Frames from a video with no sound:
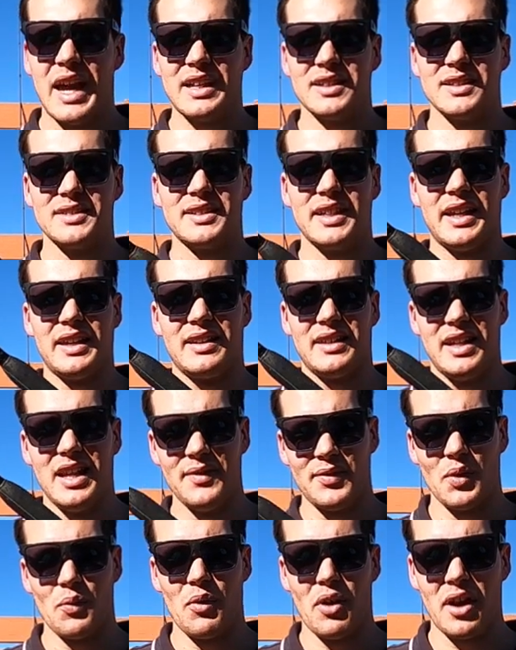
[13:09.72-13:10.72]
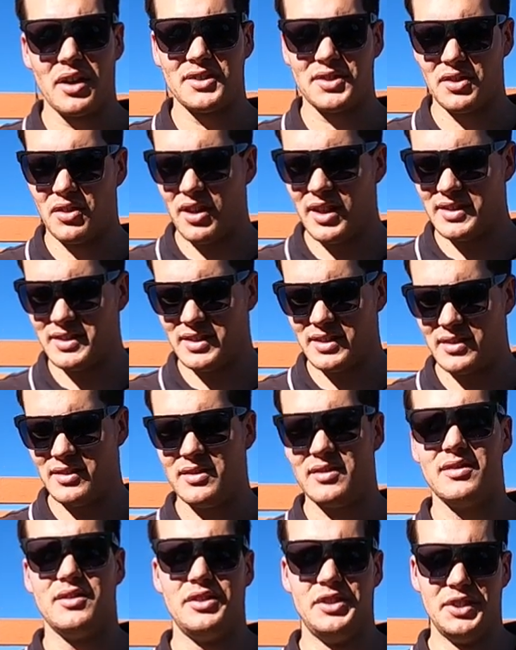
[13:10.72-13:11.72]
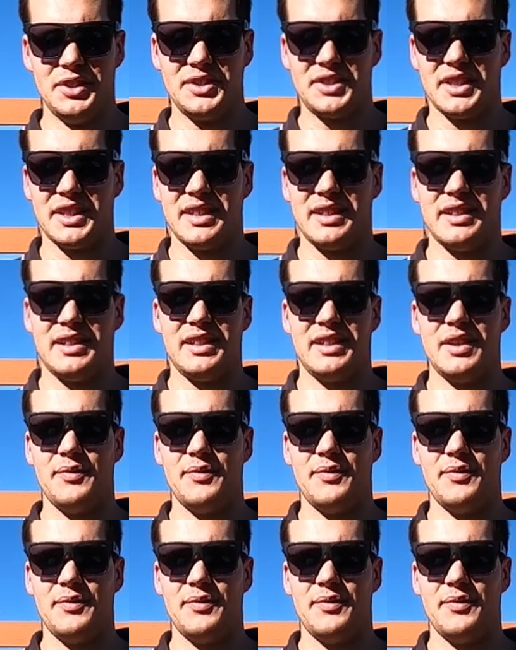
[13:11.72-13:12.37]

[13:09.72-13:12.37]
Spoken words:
As I said, if it works, guys, use it.